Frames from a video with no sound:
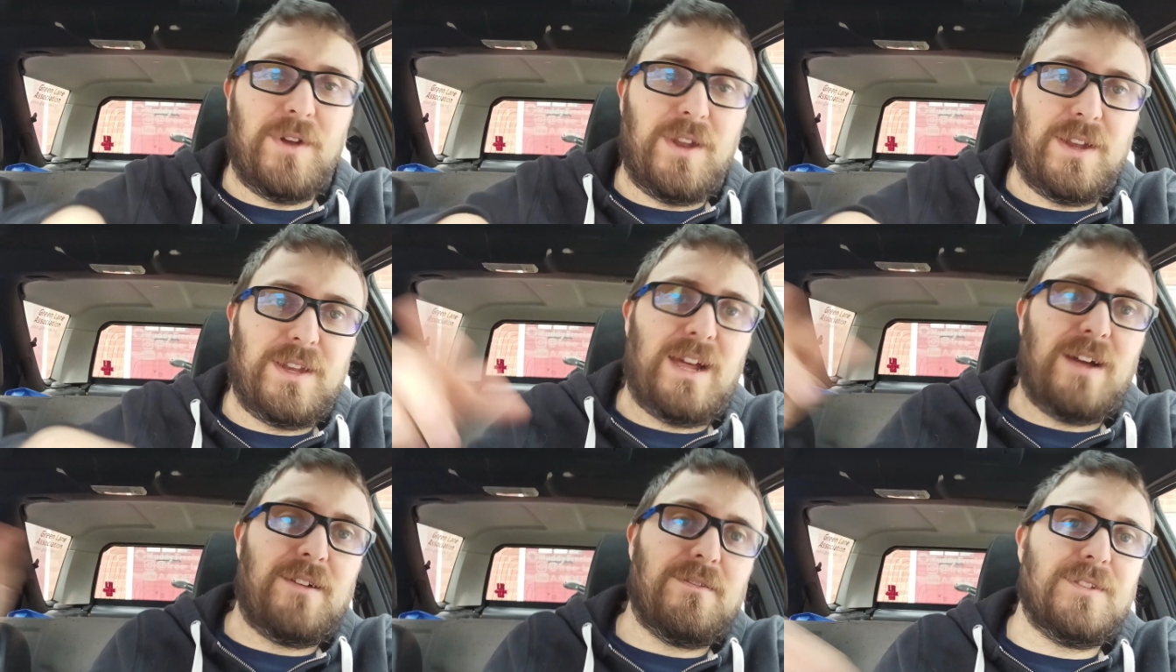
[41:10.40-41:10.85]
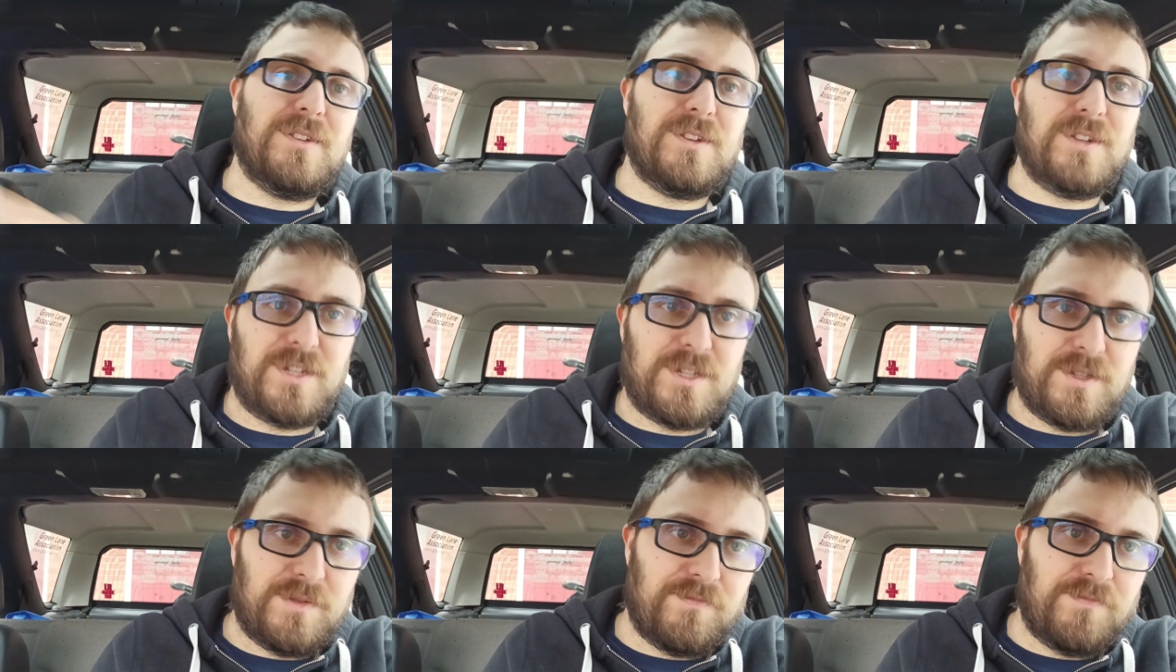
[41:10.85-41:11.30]
down and
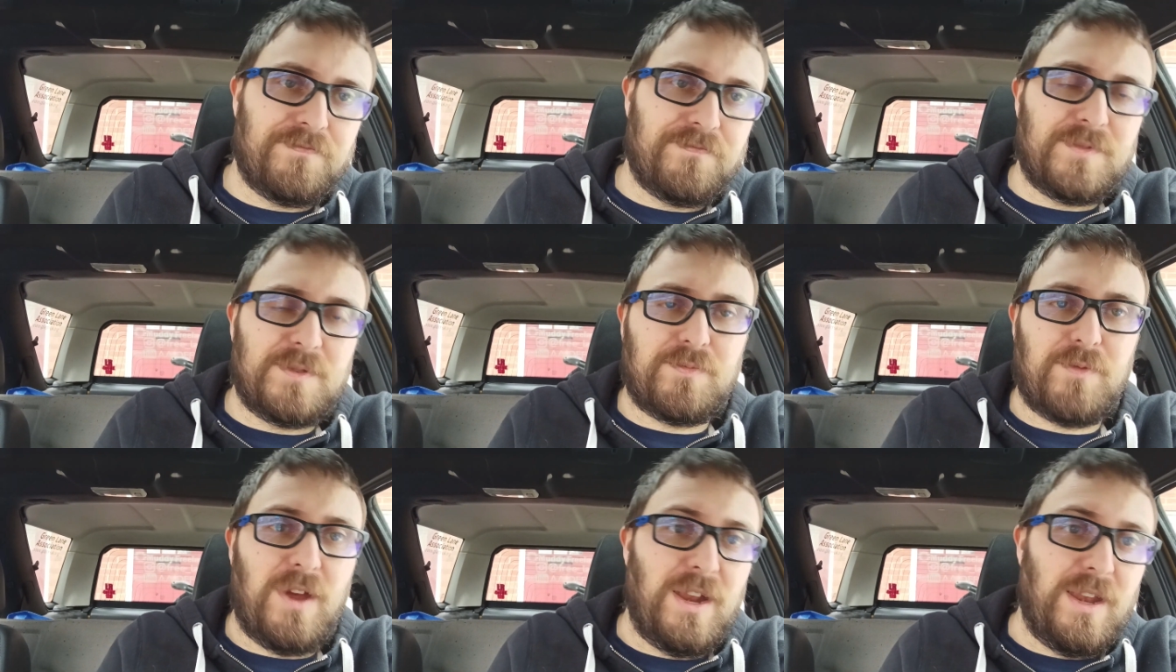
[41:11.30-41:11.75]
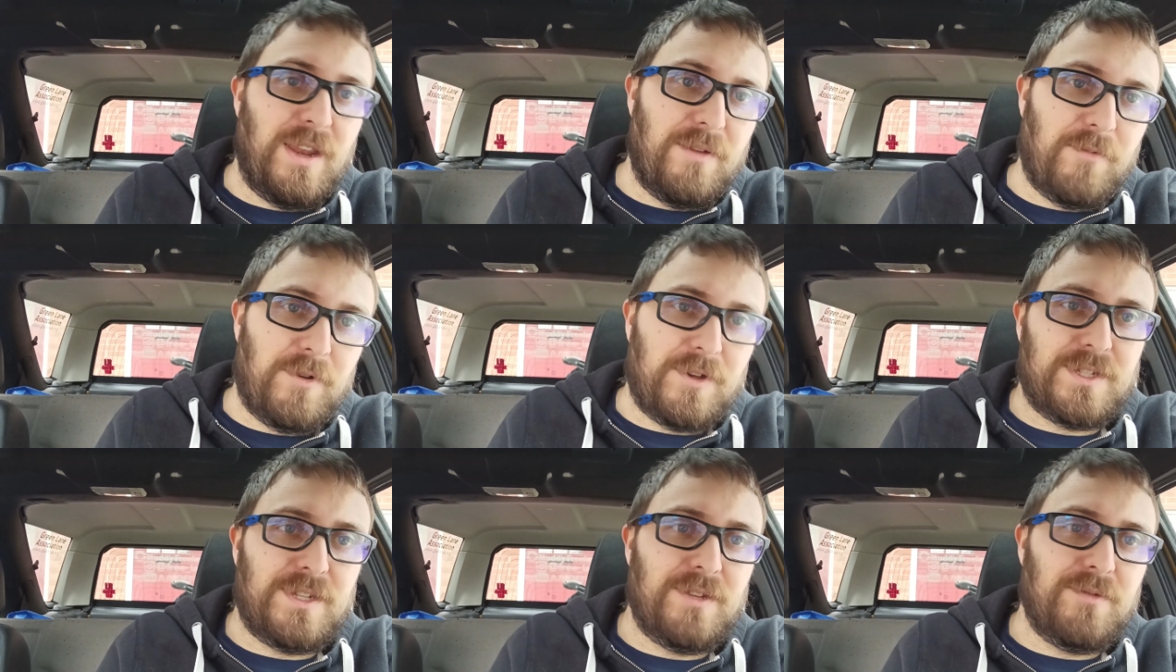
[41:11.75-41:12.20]
just sprayed it
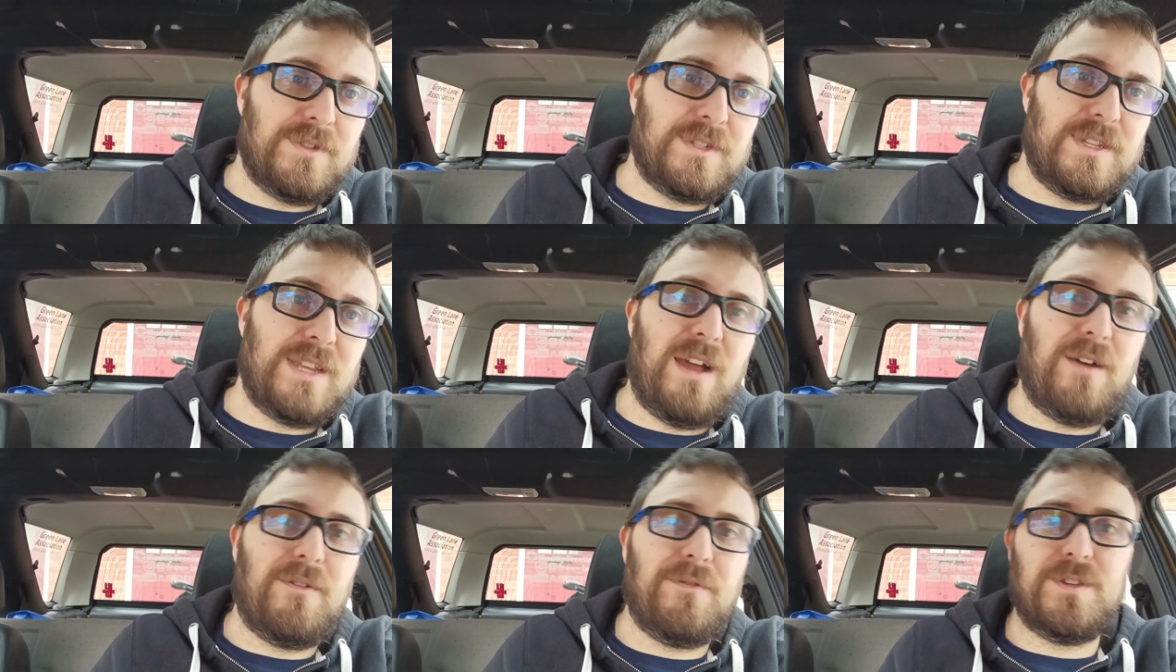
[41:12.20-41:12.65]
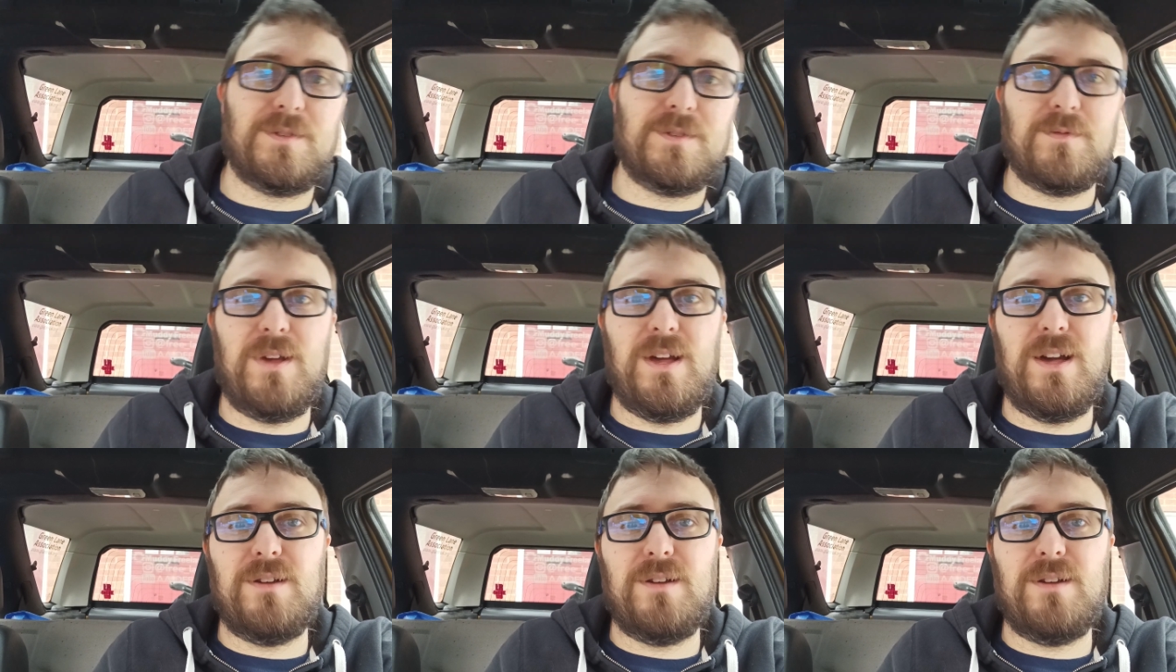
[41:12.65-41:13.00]
whilst it was down as well.